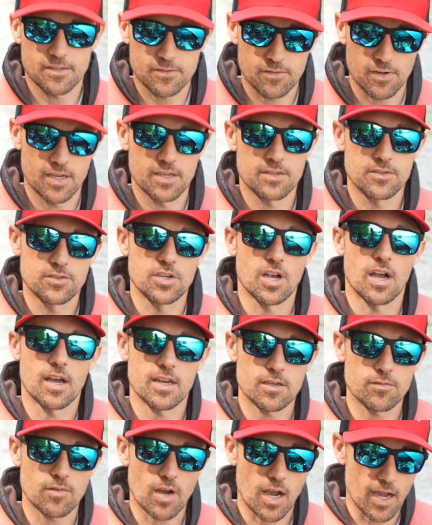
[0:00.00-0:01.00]
right,
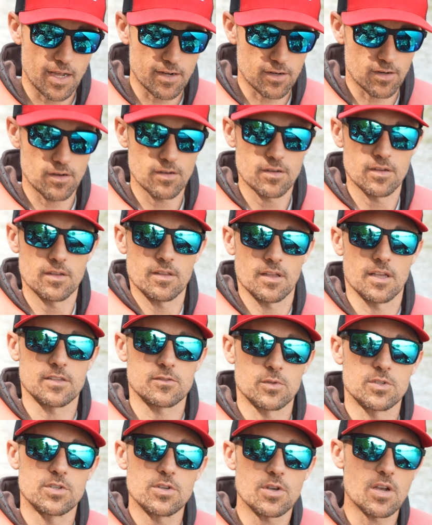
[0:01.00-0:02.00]
Johnny Ryder. That's
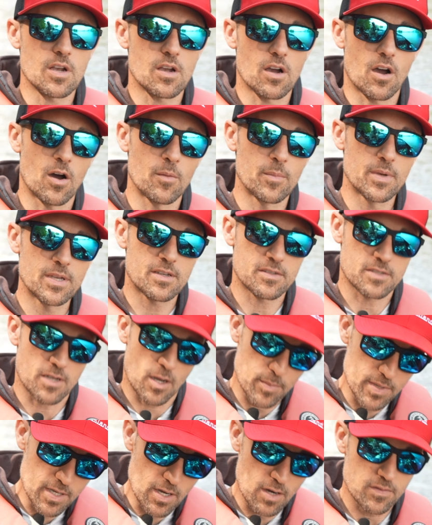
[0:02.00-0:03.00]
what you can call me, because
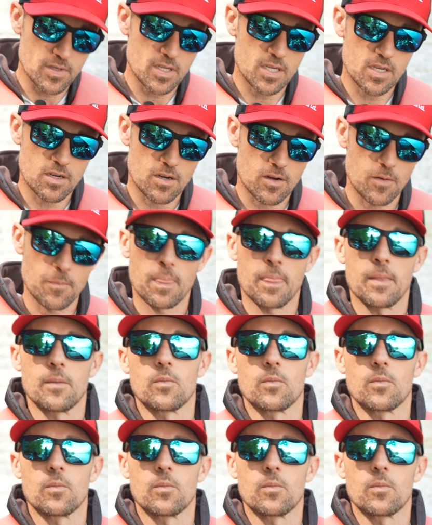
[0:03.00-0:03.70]
I'll be over here.